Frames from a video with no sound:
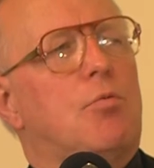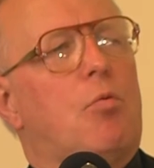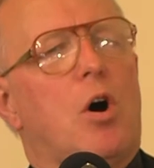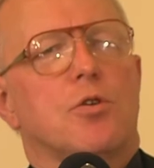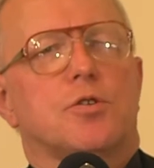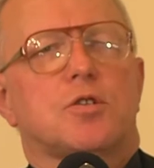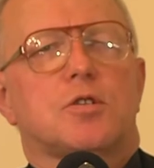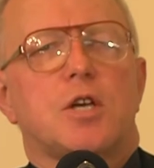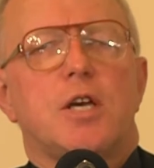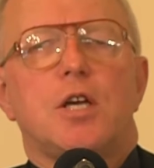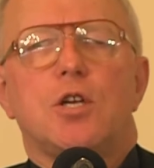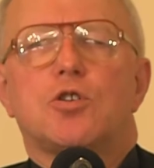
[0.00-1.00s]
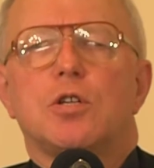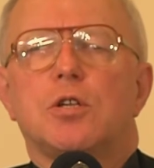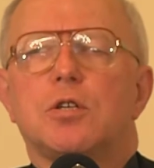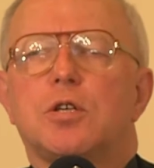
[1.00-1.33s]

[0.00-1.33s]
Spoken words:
at one stage in